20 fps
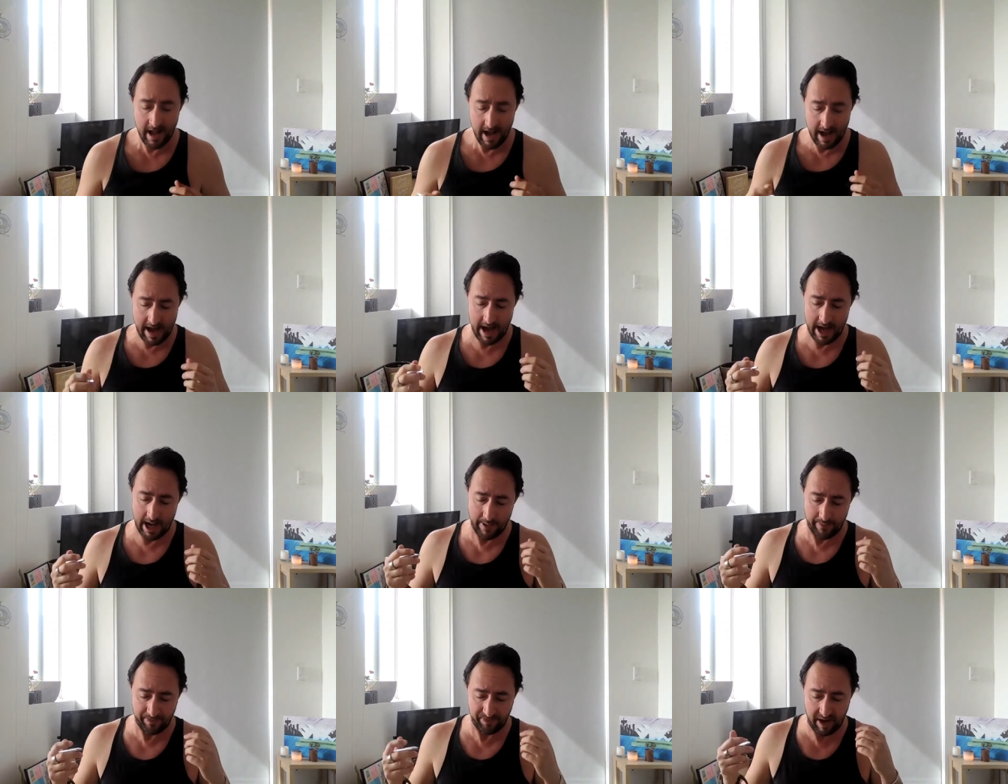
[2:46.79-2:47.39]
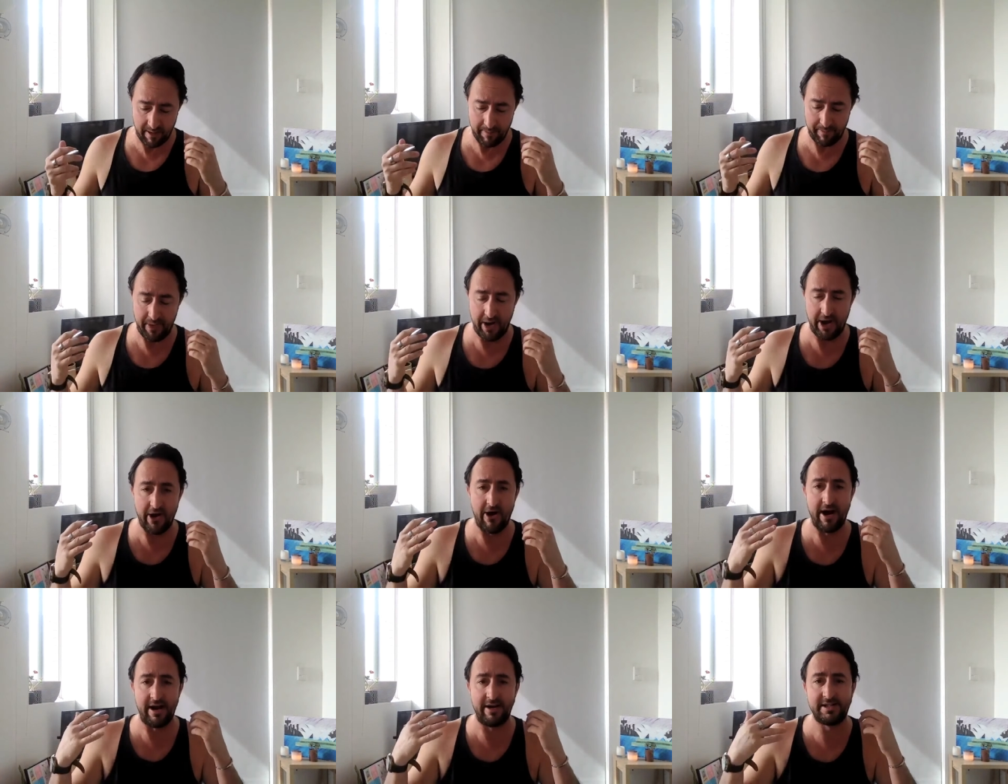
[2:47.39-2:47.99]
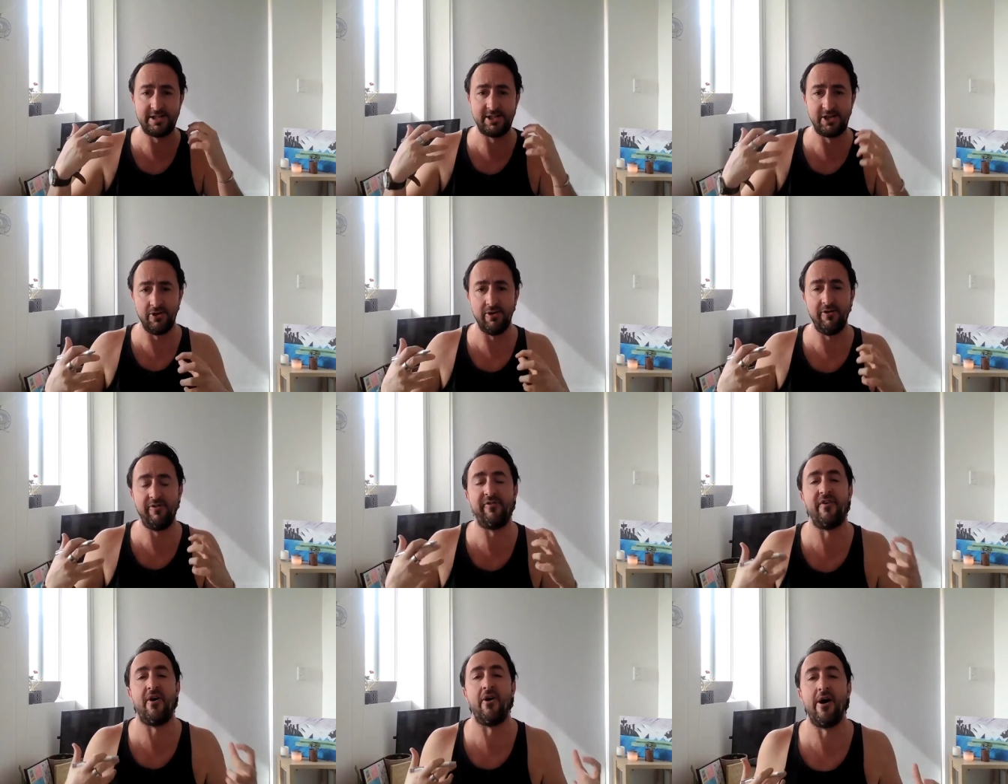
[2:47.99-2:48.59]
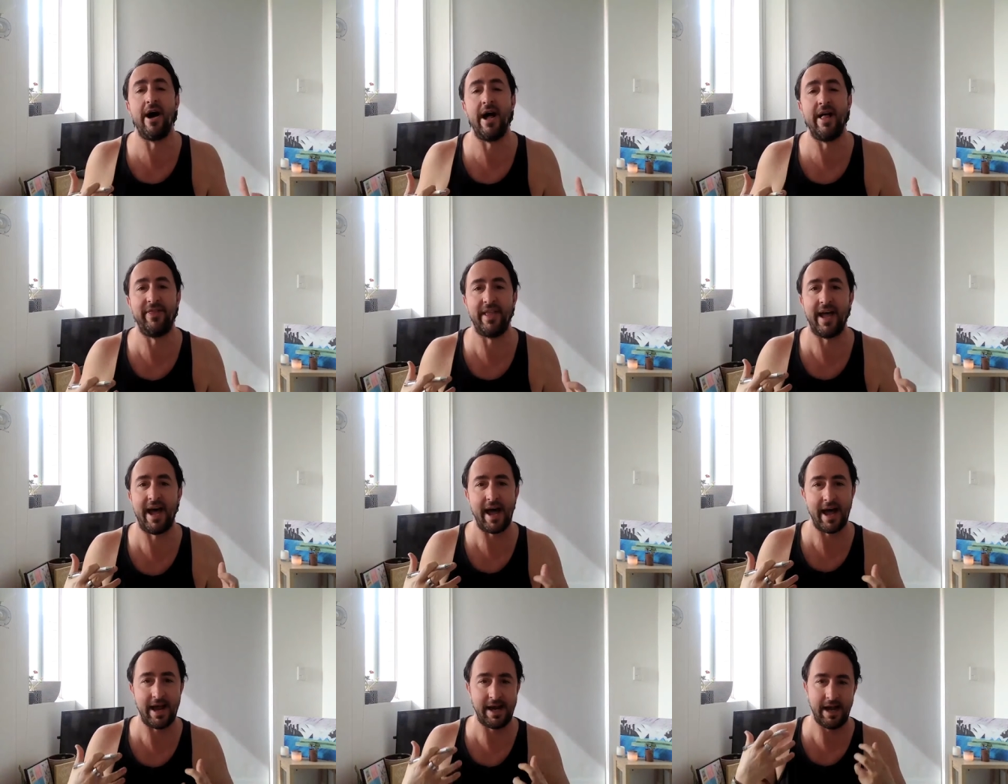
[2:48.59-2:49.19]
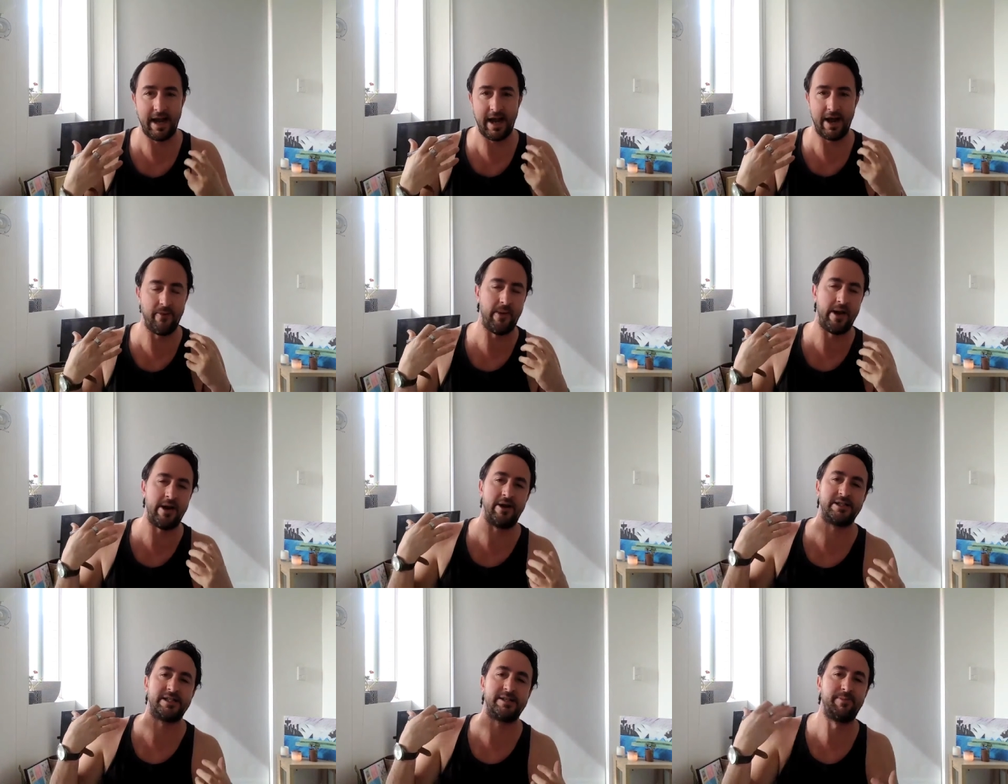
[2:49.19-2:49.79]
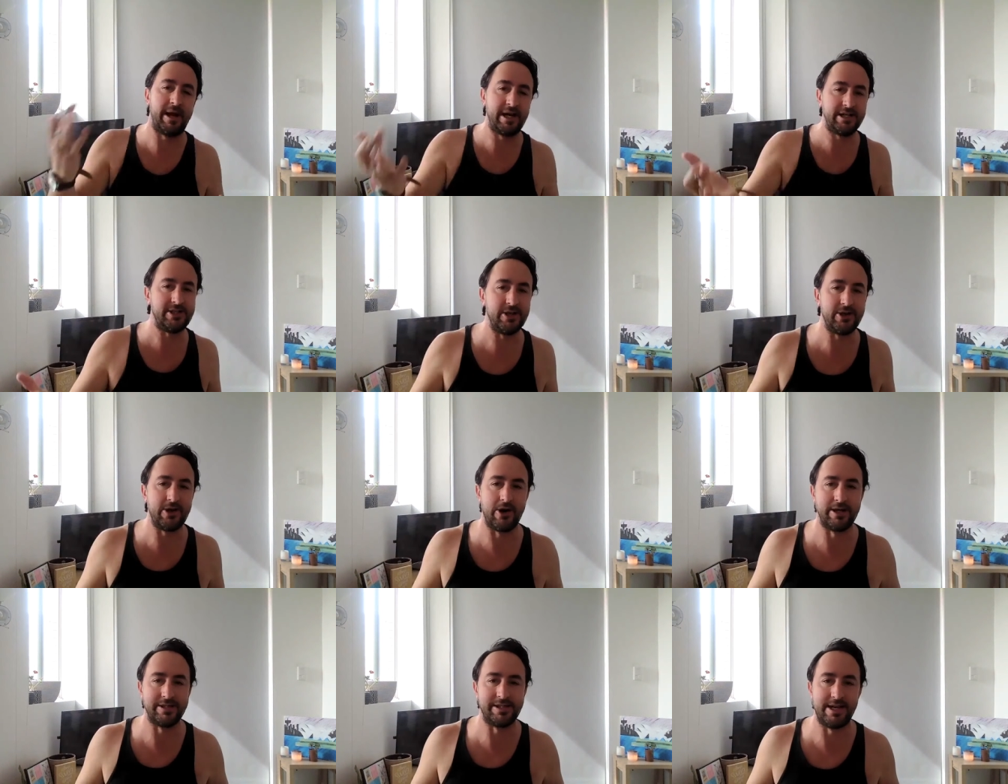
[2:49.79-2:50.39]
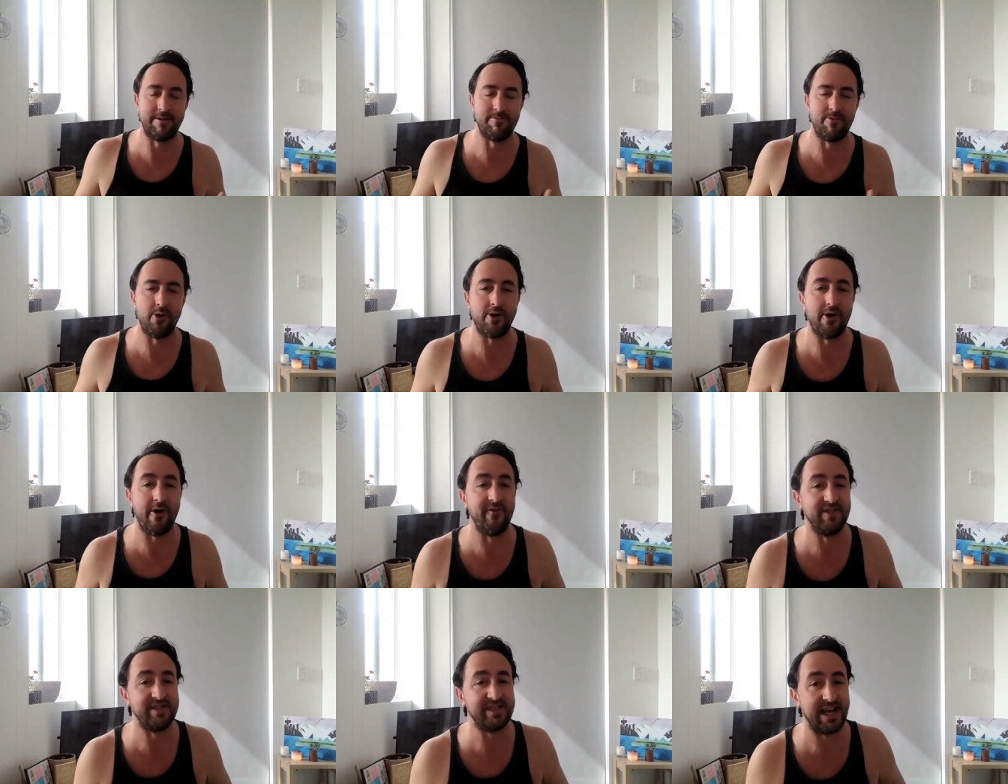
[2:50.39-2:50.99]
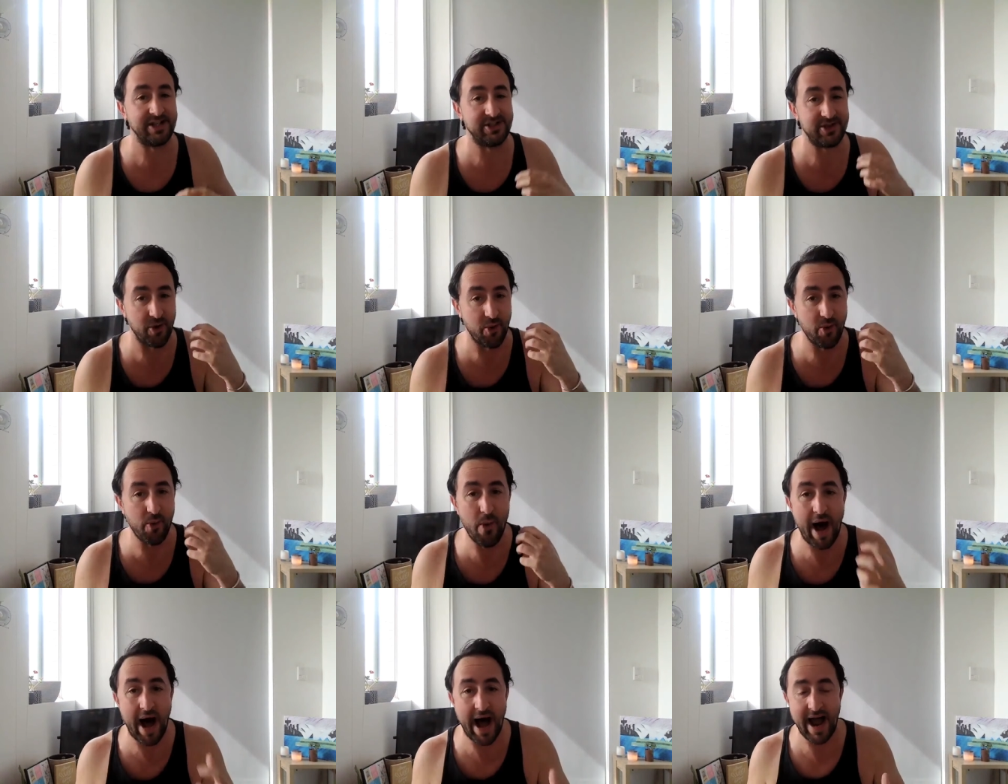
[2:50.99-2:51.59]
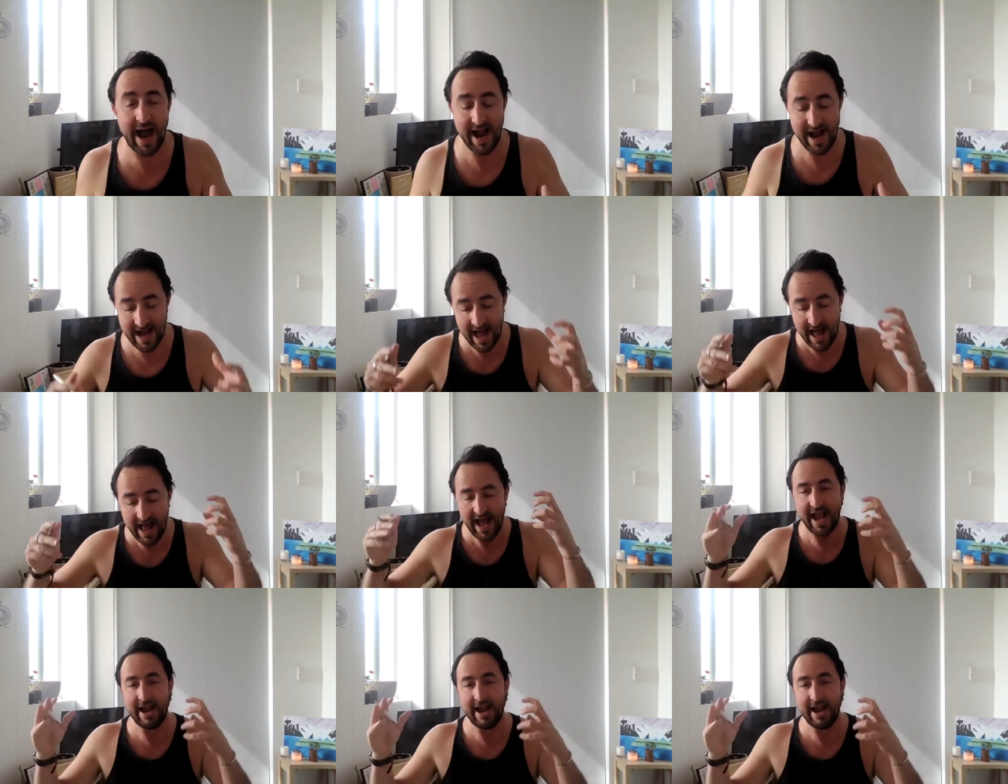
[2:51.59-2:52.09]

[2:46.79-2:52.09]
But I do find that when I speak to you guys in a more conversational way,